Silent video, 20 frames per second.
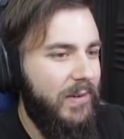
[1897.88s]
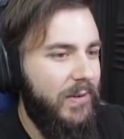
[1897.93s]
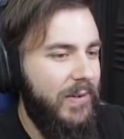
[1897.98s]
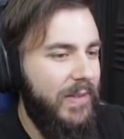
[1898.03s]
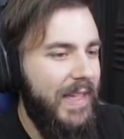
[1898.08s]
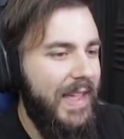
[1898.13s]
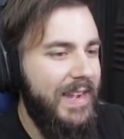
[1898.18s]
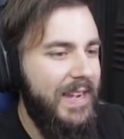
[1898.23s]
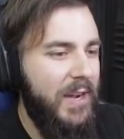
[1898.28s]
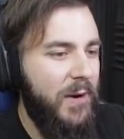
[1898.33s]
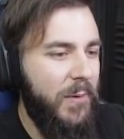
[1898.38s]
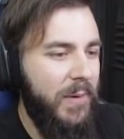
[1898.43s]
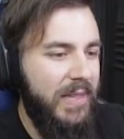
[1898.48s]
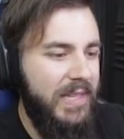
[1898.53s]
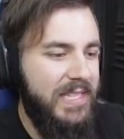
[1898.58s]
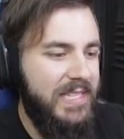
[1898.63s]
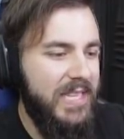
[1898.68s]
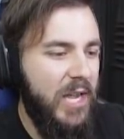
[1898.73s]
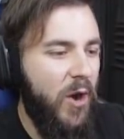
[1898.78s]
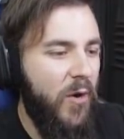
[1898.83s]
Well, that didn't
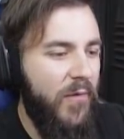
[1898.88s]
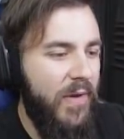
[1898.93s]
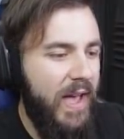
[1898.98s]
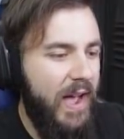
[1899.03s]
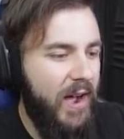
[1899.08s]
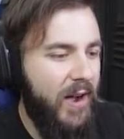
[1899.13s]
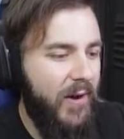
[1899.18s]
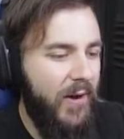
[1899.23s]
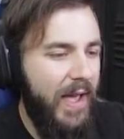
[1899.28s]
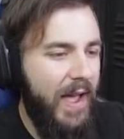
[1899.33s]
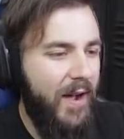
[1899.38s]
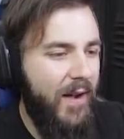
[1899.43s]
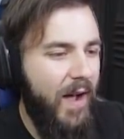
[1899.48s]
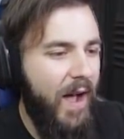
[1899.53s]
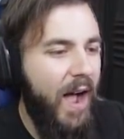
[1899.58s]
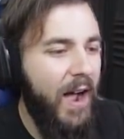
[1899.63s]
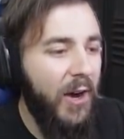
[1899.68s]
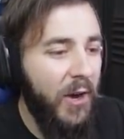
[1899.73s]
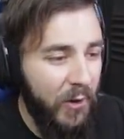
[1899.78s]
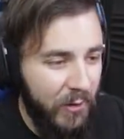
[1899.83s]
really solve our, our
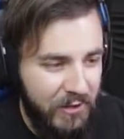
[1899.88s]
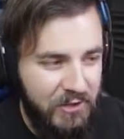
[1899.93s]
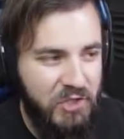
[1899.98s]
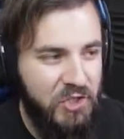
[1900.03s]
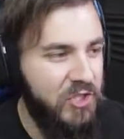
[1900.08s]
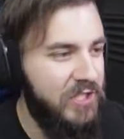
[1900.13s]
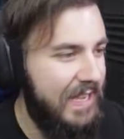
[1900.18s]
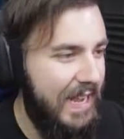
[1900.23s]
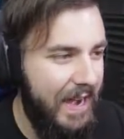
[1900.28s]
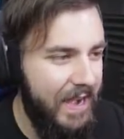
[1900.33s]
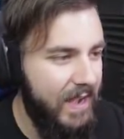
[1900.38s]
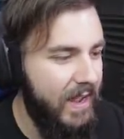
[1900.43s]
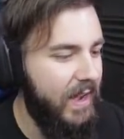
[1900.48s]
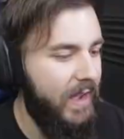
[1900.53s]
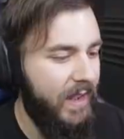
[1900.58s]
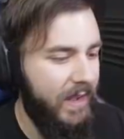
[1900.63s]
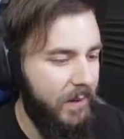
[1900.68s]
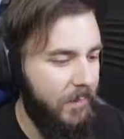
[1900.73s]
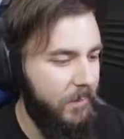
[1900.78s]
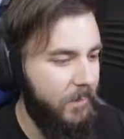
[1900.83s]
hunger issues now, did it?